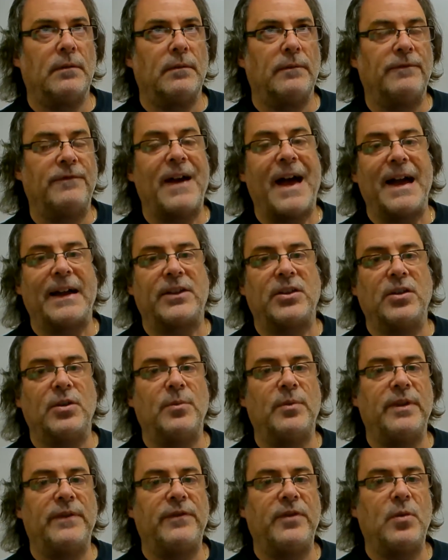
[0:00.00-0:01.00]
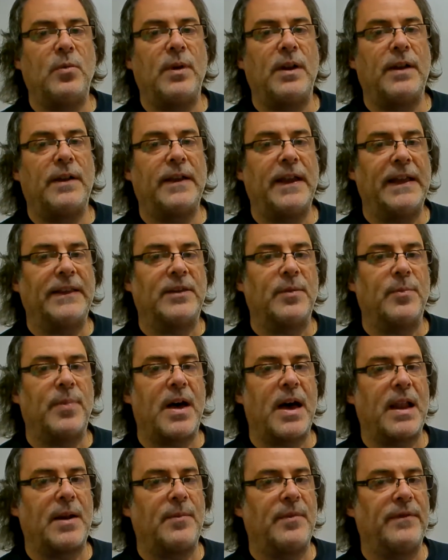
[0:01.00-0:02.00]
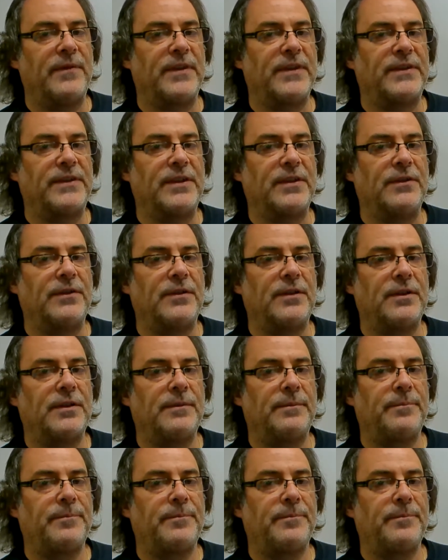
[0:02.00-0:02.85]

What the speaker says: vacuum, if you will, at the bottom of the cylinder.